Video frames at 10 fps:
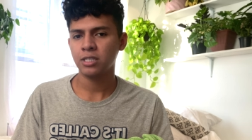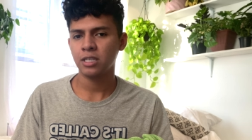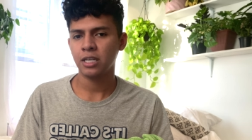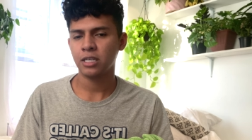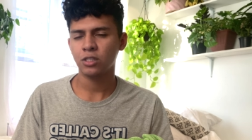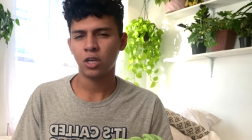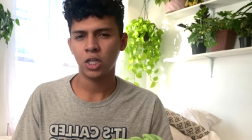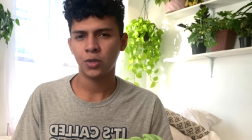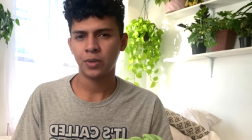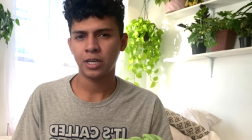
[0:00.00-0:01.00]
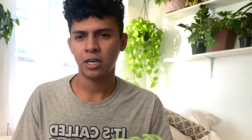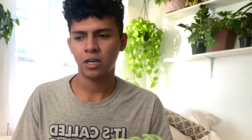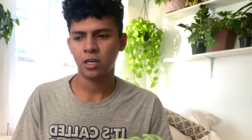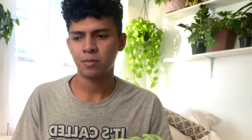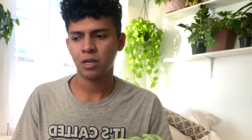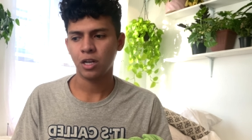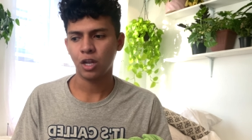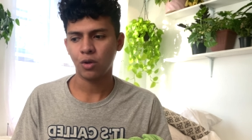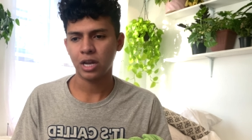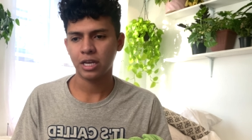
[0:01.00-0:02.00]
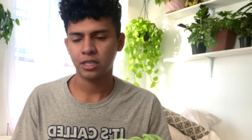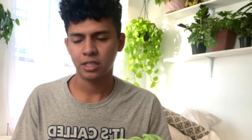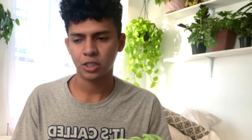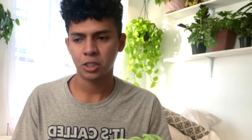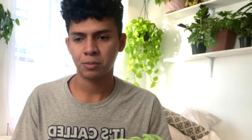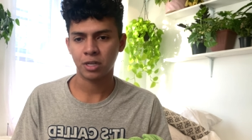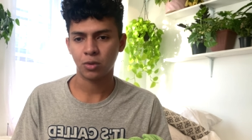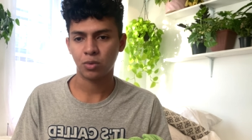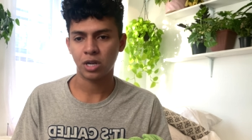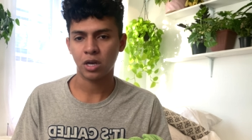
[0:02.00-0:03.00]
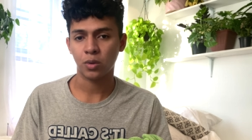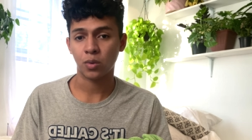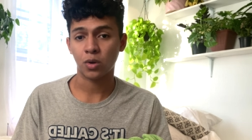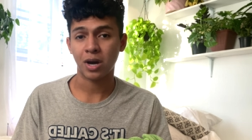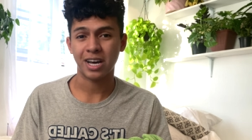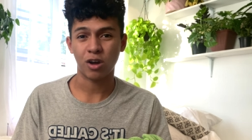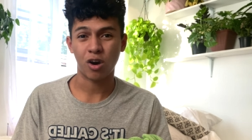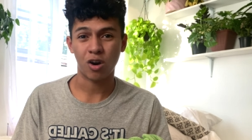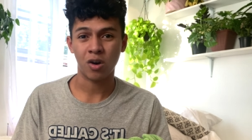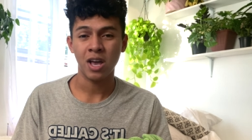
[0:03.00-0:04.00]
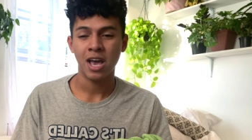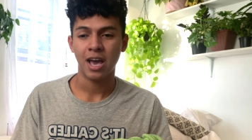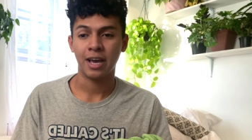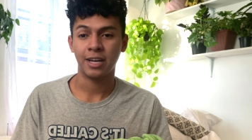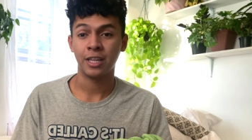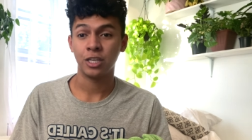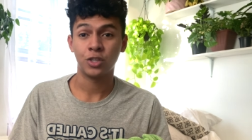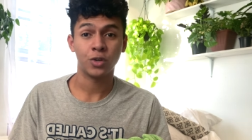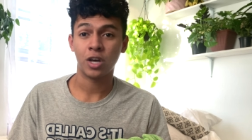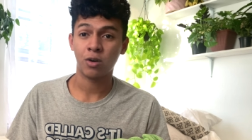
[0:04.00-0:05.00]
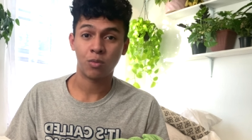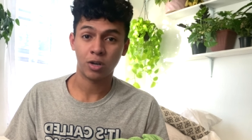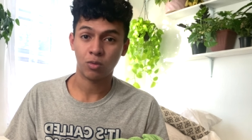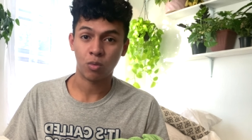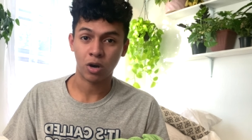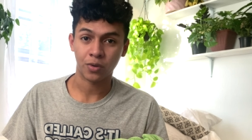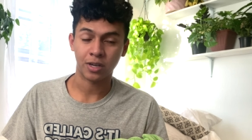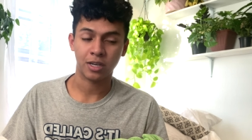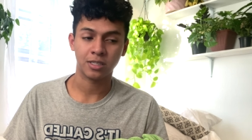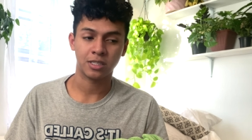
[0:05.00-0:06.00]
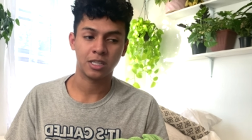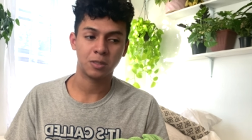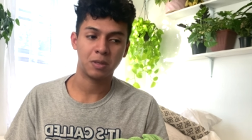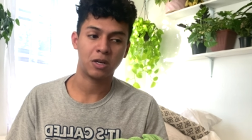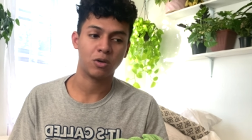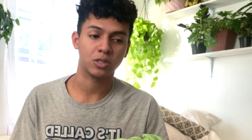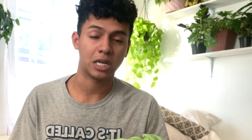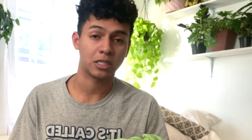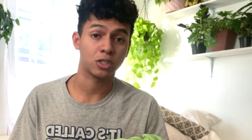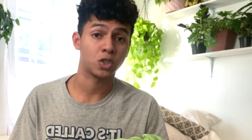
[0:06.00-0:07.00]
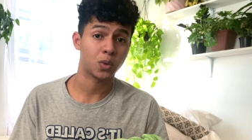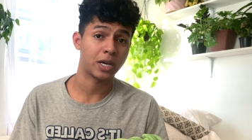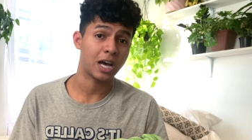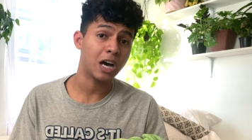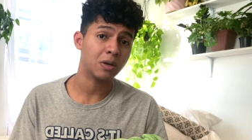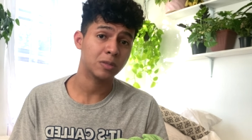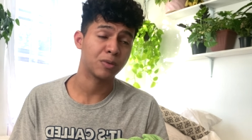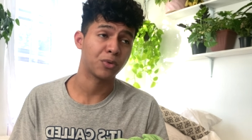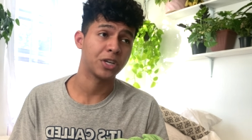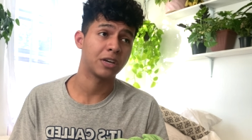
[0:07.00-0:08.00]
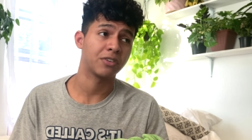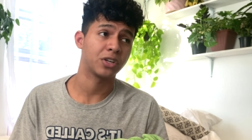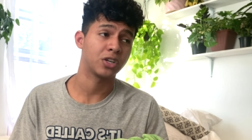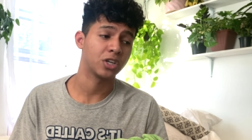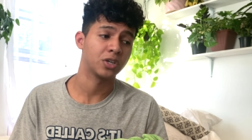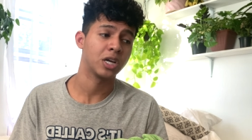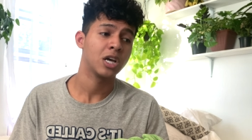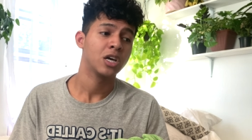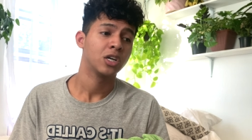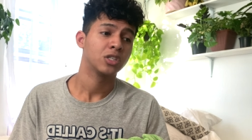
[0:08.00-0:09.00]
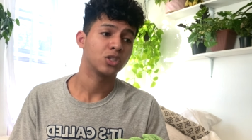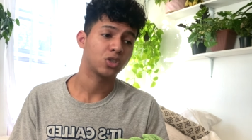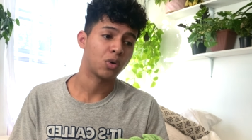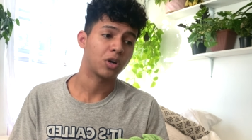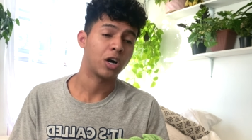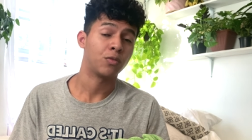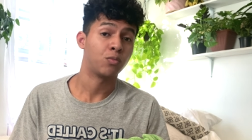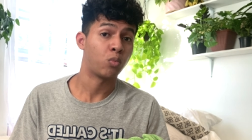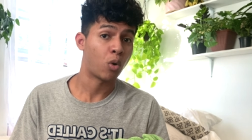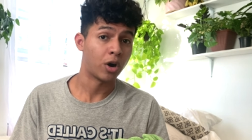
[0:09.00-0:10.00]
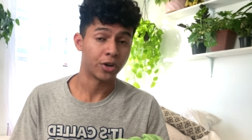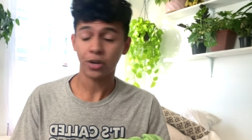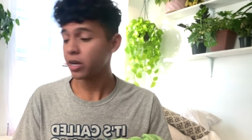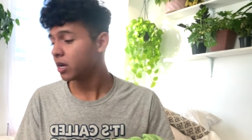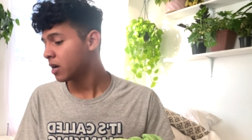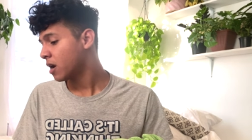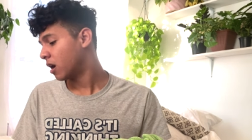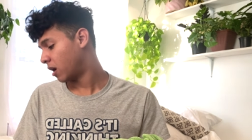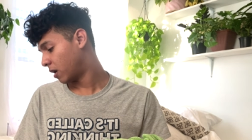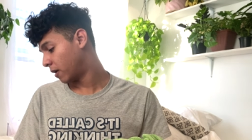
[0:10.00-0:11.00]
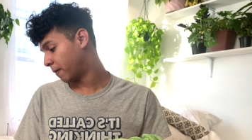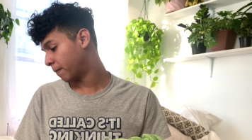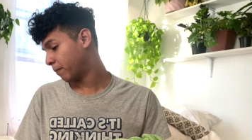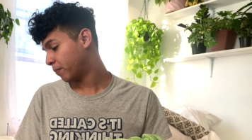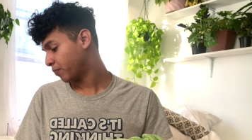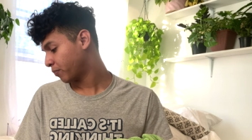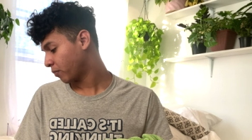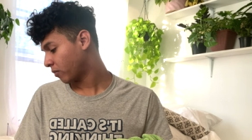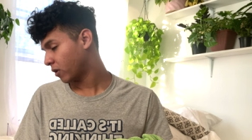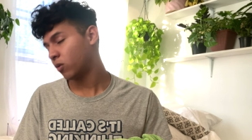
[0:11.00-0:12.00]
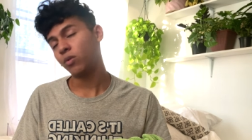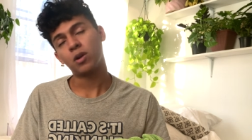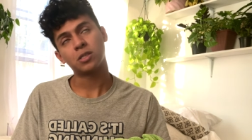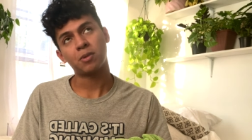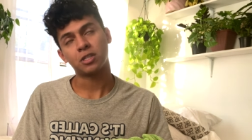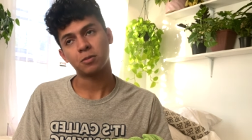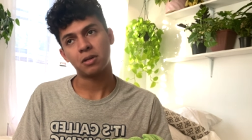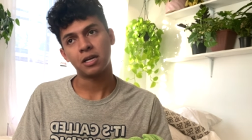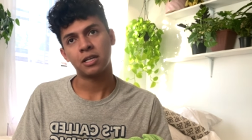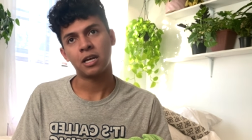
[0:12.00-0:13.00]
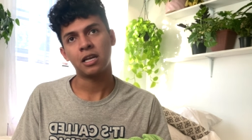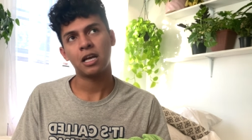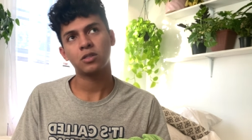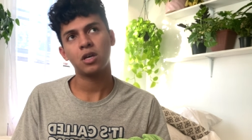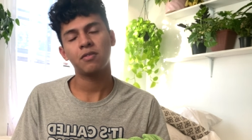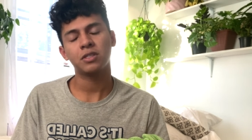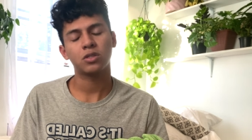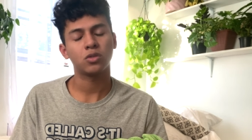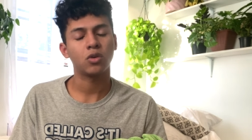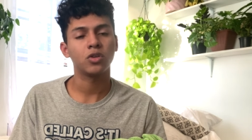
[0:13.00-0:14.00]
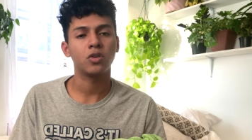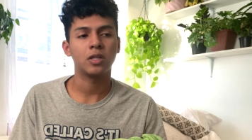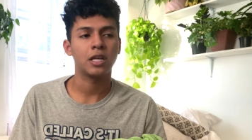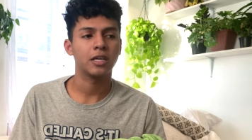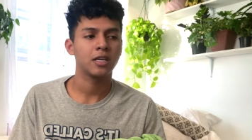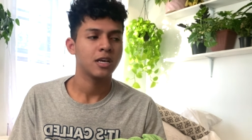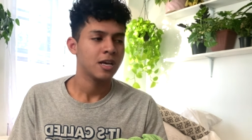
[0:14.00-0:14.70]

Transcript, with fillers: that it can tolerate um, low light conditions, but it will not grow at all. And it, you do not want to water it because this plant also likes to dry out before you give it a good soak of water. Um, what else about this plant? It likes to have its soil like